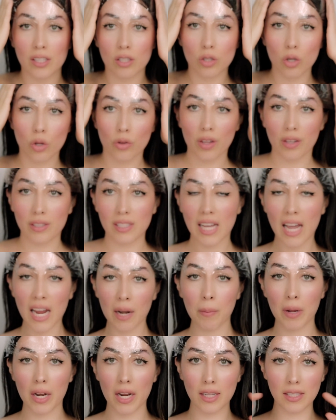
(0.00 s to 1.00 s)
So the
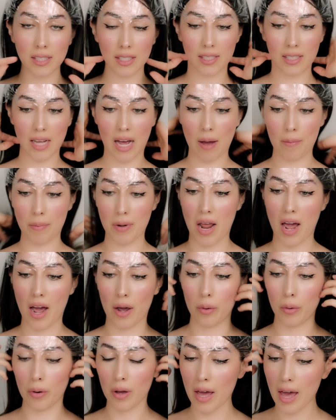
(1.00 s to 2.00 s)
10 minutes is up
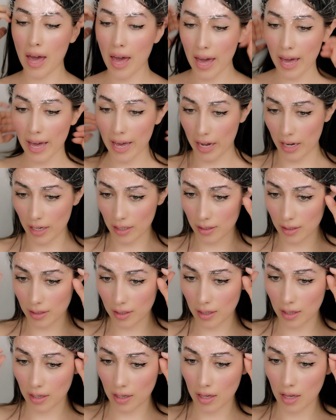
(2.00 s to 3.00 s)
now,
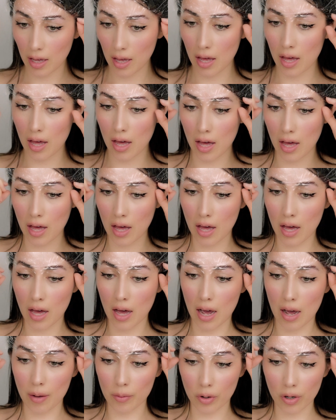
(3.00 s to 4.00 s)
and
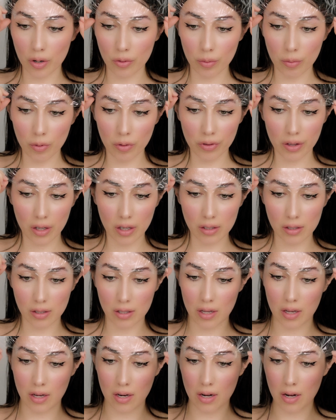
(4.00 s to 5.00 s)
I'm gonna remove
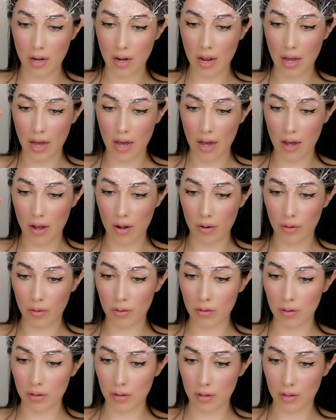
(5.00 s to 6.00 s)
these
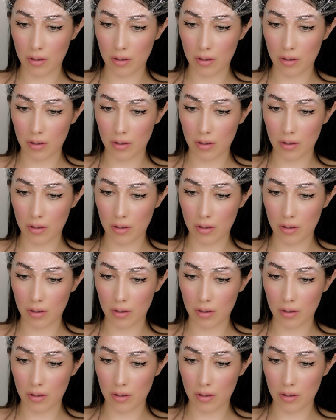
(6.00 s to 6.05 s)
now.